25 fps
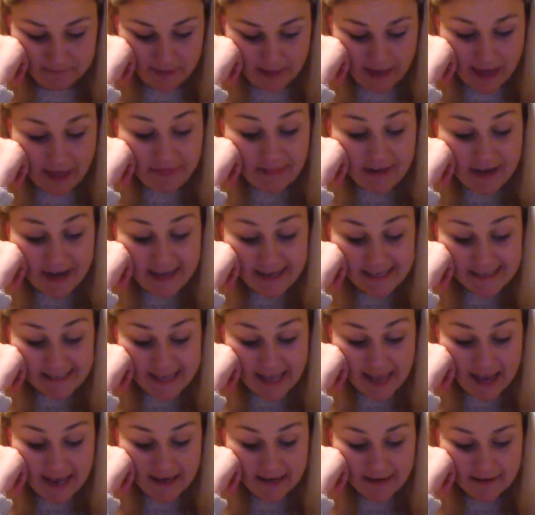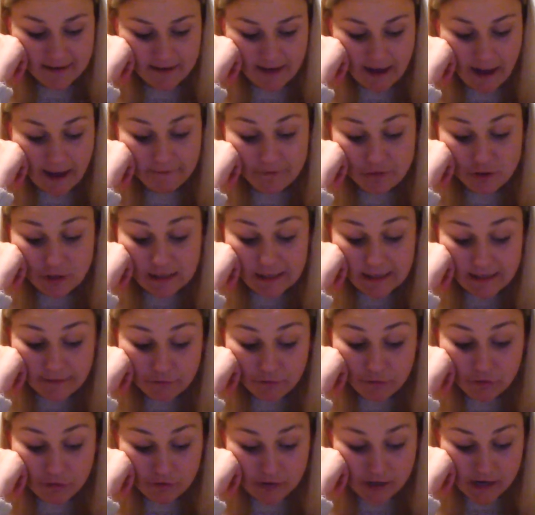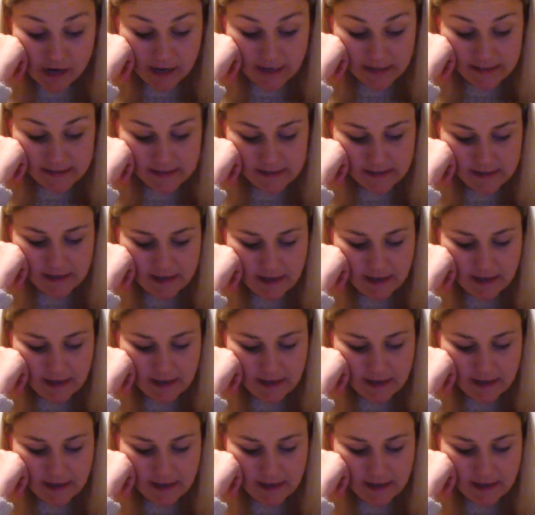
And the next day, after I'd lived through the night,